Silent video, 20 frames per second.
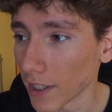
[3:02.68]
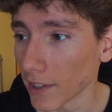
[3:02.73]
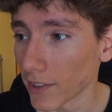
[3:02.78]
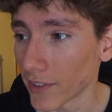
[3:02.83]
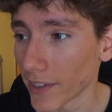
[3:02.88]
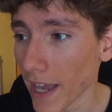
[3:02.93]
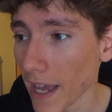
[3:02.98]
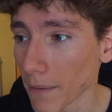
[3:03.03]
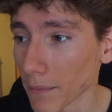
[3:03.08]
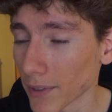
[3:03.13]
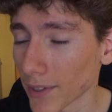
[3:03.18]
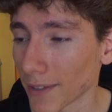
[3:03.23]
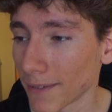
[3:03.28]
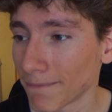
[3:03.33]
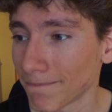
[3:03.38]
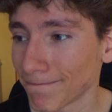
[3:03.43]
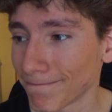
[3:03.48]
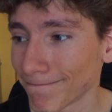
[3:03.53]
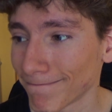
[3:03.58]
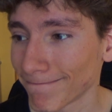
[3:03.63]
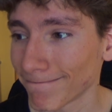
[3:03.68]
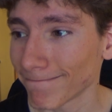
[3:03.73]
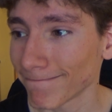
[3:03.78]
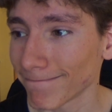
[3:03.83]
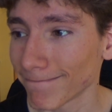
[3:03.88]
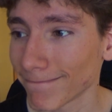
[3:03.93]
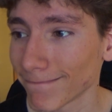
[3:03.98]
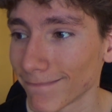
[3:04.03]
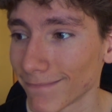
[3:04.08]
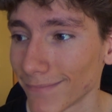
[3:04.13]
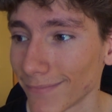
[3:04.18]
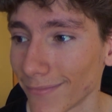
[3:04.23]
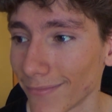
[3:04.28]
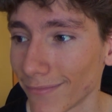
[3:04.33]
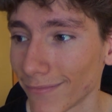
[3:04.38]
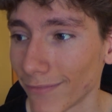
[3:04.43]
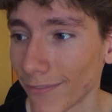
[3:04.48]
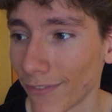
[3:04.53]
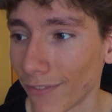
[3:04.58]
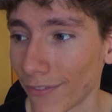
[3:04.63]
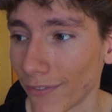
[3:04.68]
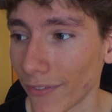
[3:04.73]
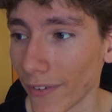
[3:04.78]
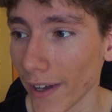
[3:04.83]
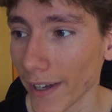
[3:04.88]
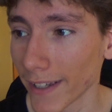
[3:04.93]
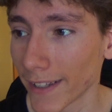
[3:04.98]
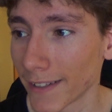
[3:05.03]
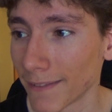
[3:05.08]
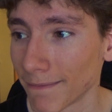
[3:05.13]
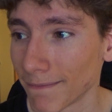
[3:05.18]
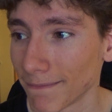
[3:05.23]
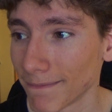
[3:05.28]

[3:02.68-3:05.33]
the exams. Fuck.